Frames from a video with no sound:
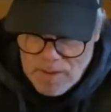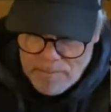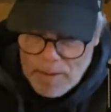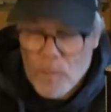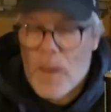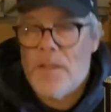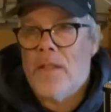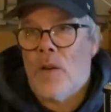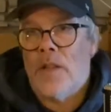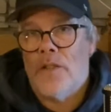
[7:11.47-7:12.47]
But it
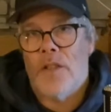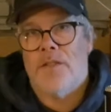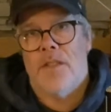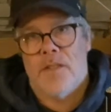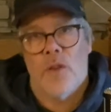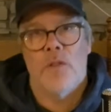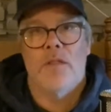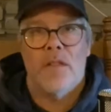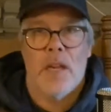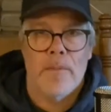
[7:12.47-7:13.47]
wasn't only just the
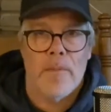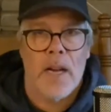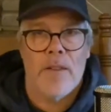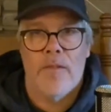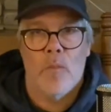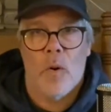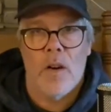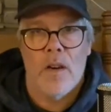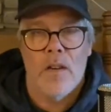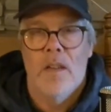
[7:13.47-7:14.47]
soldiers coming back from
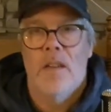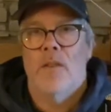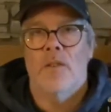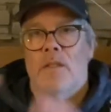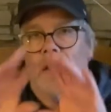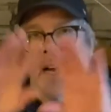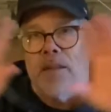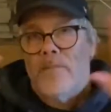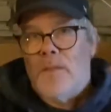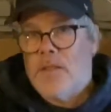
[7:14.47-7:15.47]
war. There was a lot
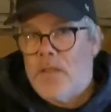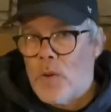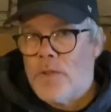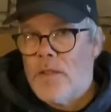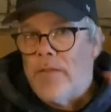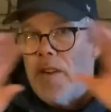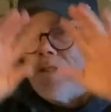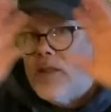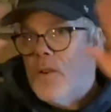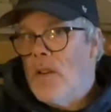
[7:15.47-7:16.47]
of social
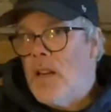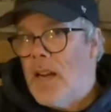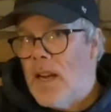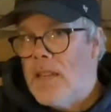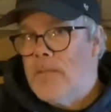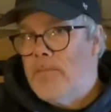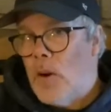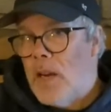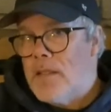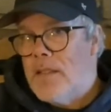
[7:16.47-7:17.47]
events going on in
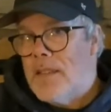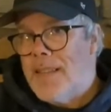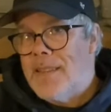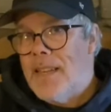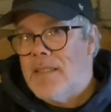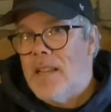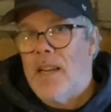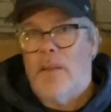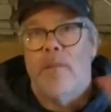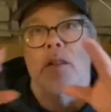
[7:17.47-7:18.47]
Boston at that
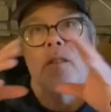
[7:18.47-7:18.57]
time.